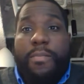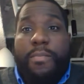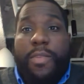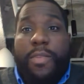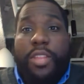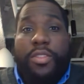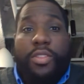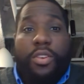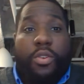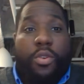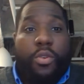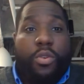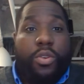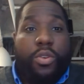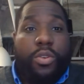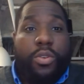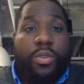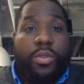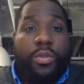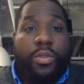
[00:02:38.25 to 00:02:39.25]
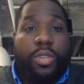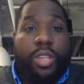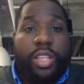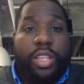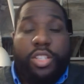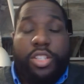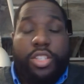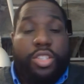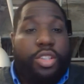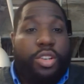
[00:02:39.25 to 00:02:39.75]
in the corner
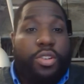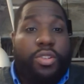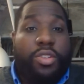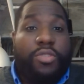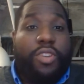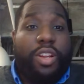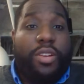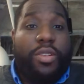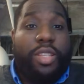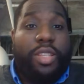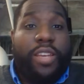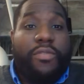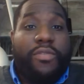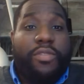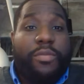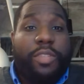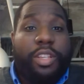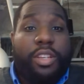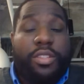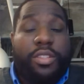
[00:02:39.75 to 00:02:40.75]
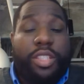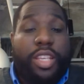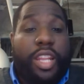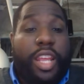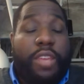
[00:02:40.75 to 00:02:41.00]
and just turned around and left him there and said,